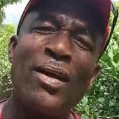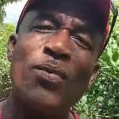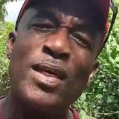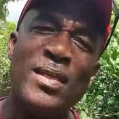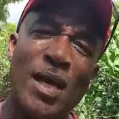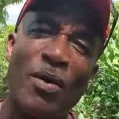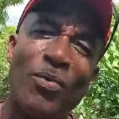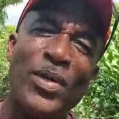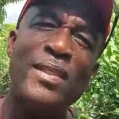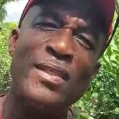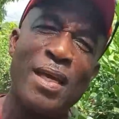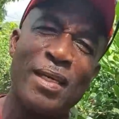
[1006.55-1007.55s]
what
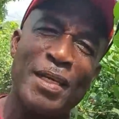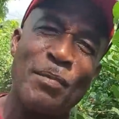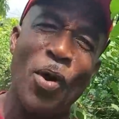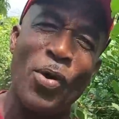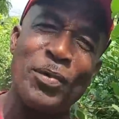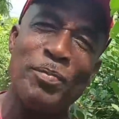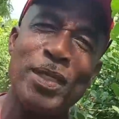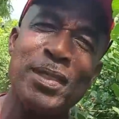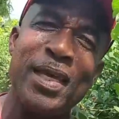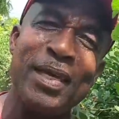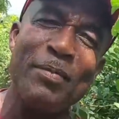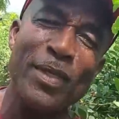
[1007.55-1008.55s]
you talking about?
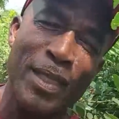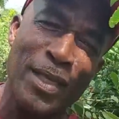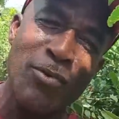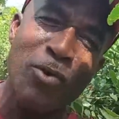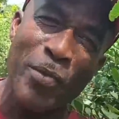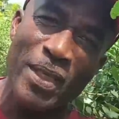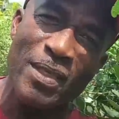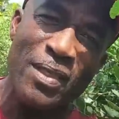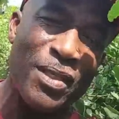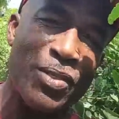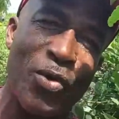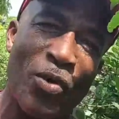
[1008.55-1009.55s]
He say, you rub it? He
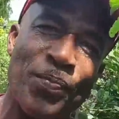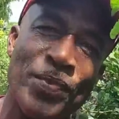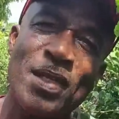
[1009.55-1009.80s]
said, no.